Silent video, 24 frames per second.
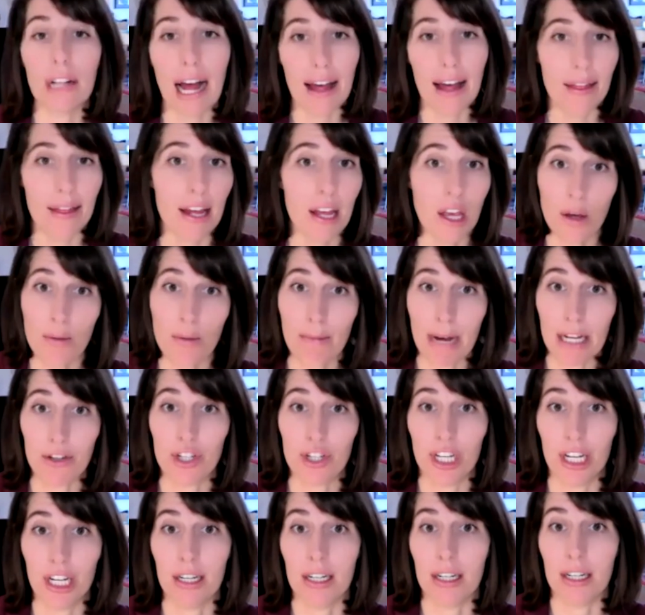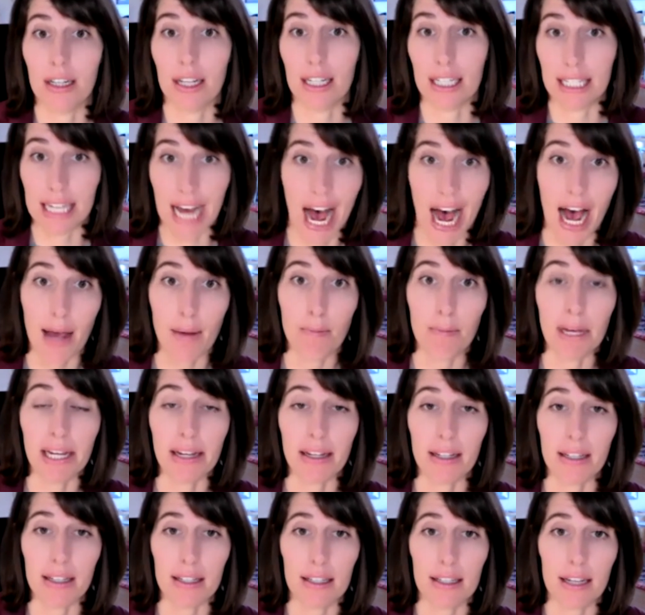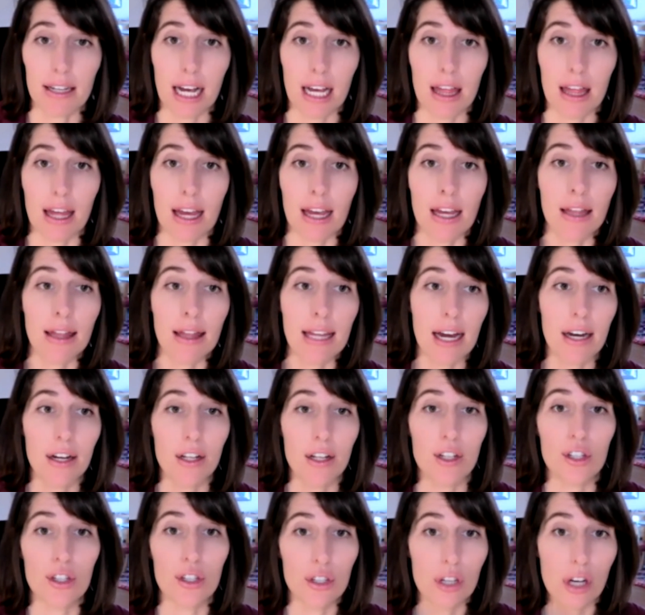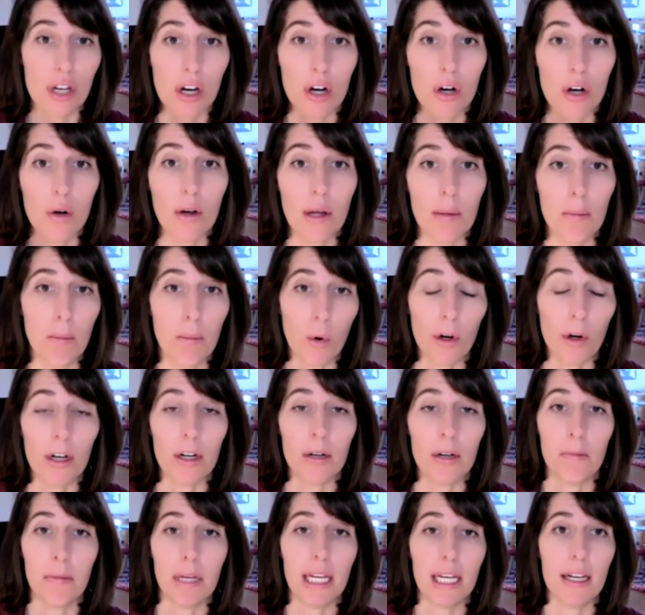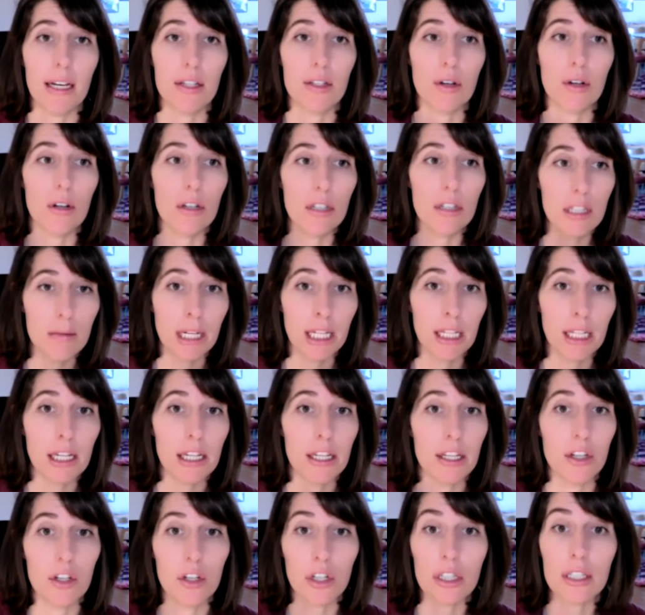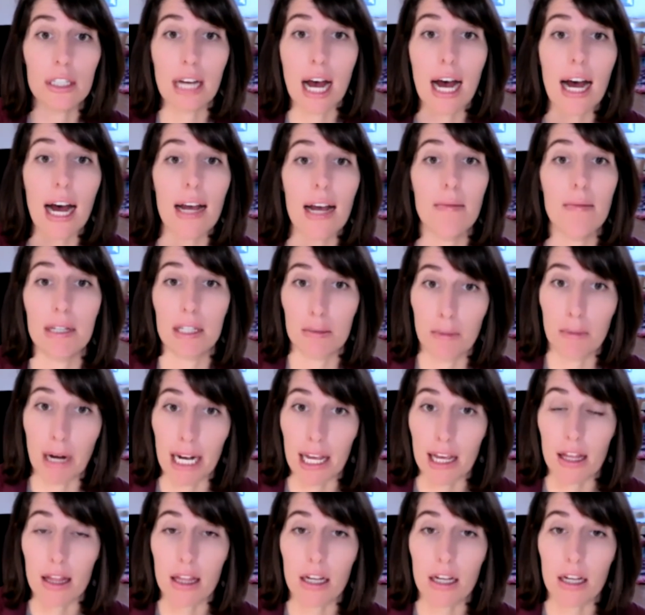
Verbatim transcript: glad that you mentioned the time piece. I think that is so important because ultimately your time is money.